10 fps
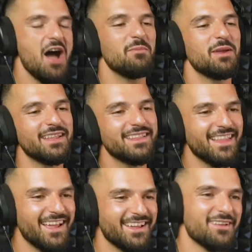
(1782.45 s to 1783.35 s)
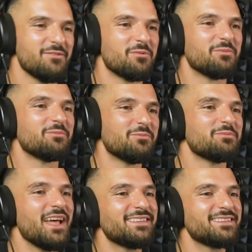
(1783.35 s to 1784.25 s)
I mean, like,
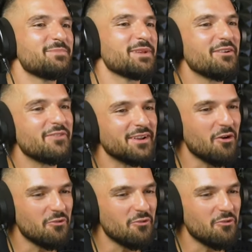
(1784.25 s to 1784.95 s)
that's a bit of an